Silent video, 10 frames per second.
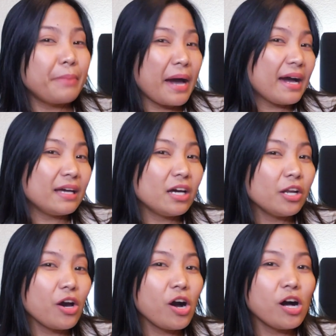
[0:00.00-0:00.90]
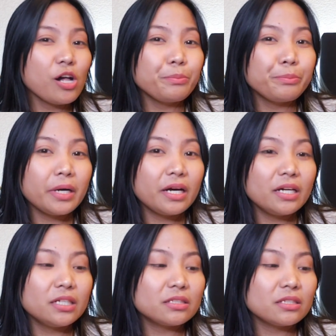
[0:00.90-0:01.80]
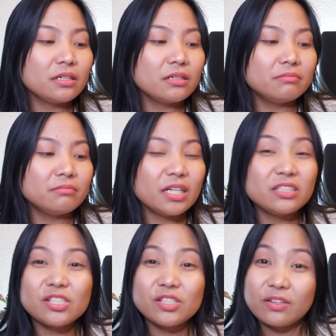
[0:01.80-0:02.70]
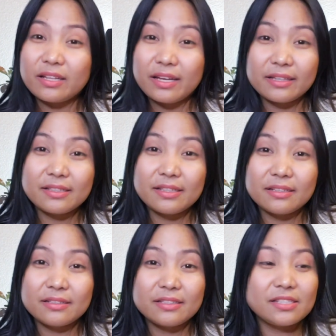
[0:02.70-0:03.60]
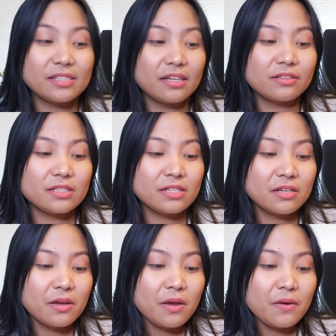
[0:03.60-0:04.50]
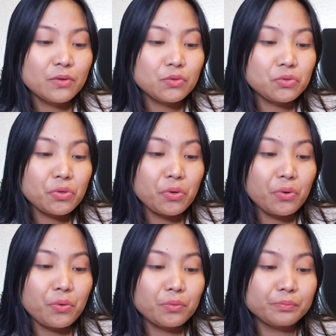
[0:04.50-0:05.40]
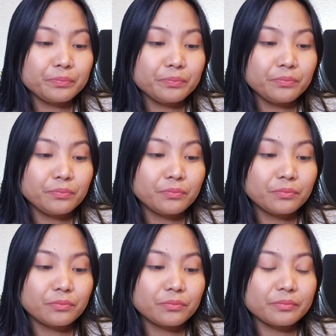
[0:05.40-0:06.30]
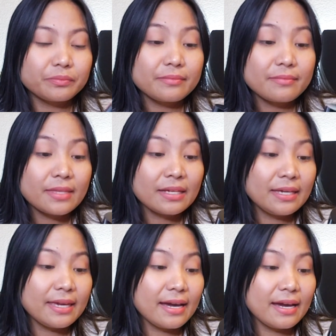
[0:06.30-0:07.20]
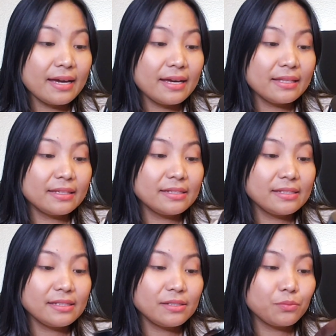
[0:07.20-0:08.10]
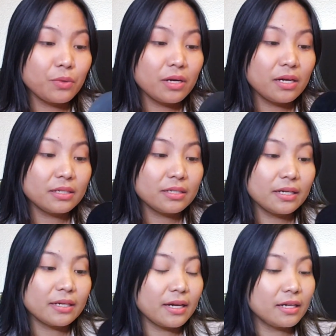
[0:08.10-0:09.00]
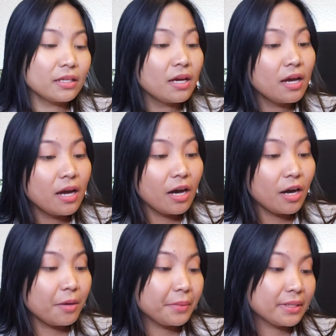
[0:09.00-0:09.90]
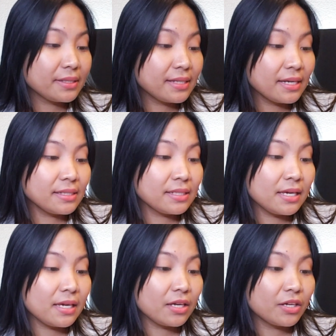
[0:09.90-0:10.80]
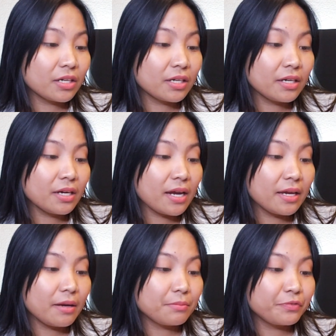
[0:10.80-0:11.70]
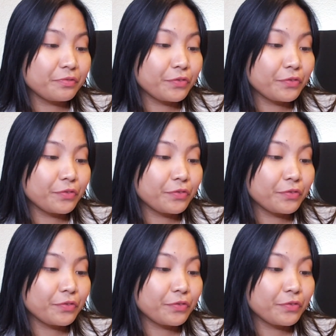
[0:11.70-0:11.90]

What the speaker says: bad at all, but I just don't like the scent. So yeah, this is what I got. It says here I'm